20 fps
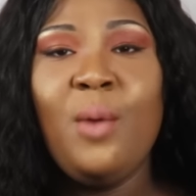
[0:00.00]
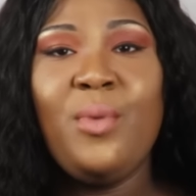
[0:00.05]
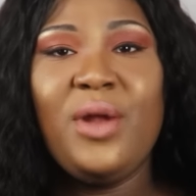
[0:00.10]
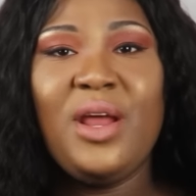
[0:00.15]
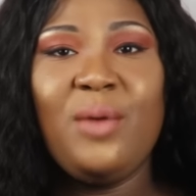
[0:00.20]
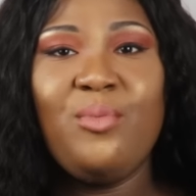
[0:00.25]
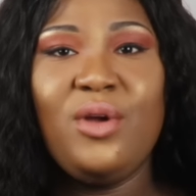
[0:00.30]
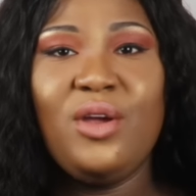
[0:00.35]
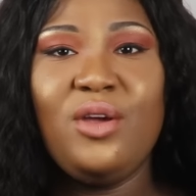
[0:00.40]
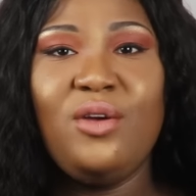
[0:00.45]
but
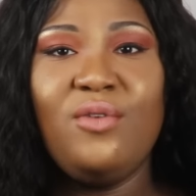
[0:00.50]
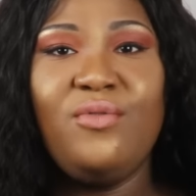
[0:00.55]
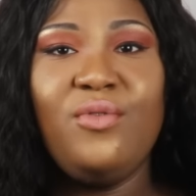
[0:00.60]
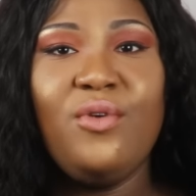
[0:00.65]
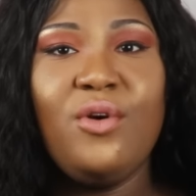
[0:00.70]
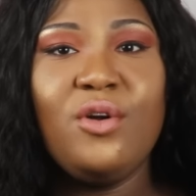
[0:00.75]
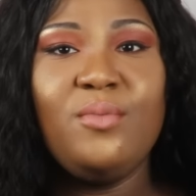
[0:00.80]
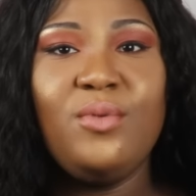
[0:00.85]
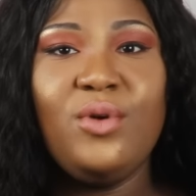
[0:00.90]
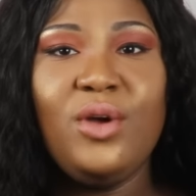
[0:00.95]
I bring you
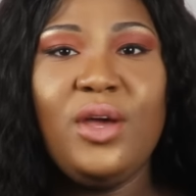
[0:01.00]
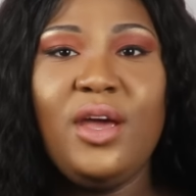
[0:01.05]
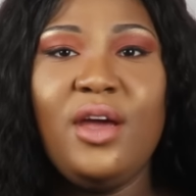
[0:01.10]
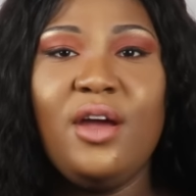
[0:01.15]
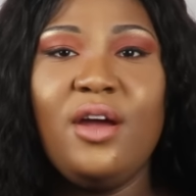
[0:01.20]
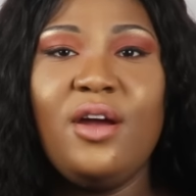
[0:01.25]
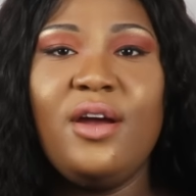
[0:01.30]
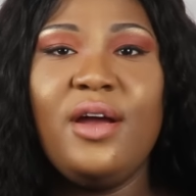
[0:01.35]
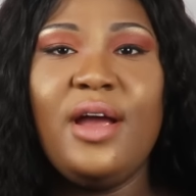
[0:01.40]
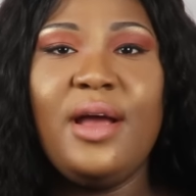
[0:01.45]
affordable
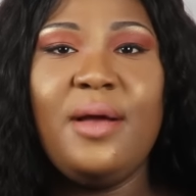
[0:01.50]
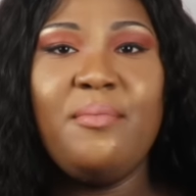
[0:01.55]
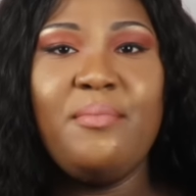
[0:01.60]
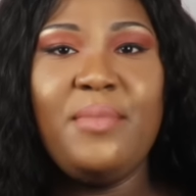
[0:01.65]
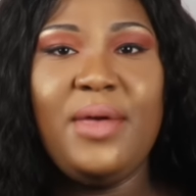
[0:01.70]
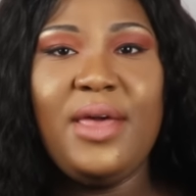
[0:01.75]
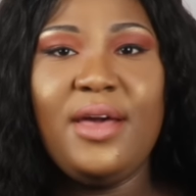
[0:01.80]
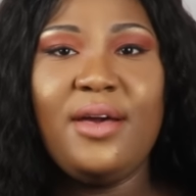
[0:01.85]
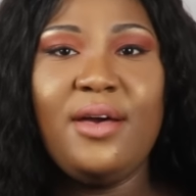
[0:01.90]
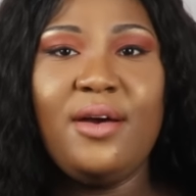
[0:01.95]
hair,
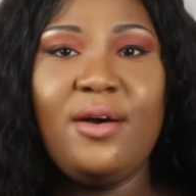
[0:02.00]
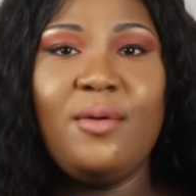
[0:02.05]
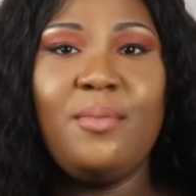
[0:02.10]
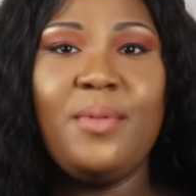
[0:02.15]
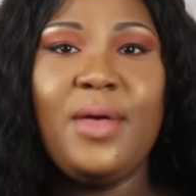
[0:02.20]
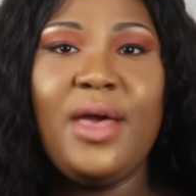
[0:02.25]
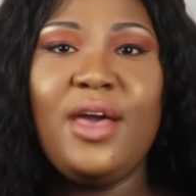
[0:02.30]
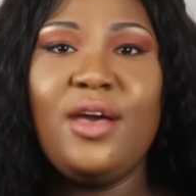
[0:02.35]
makeup,